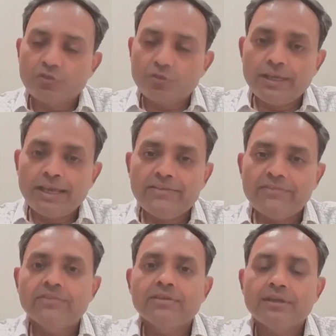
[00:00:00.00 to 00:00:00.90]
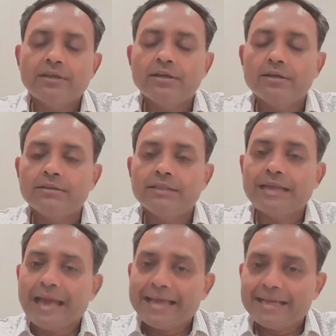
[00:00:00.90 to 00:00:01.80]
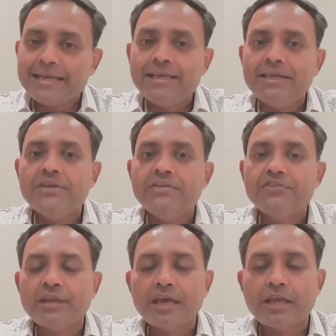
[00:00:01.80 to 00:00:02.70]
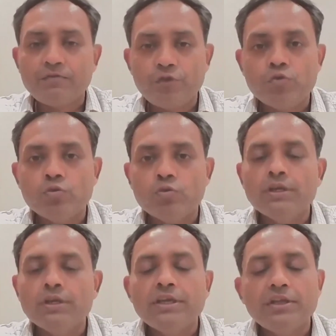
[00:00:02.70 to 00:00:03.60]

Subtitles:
So, yes, the likely case in our view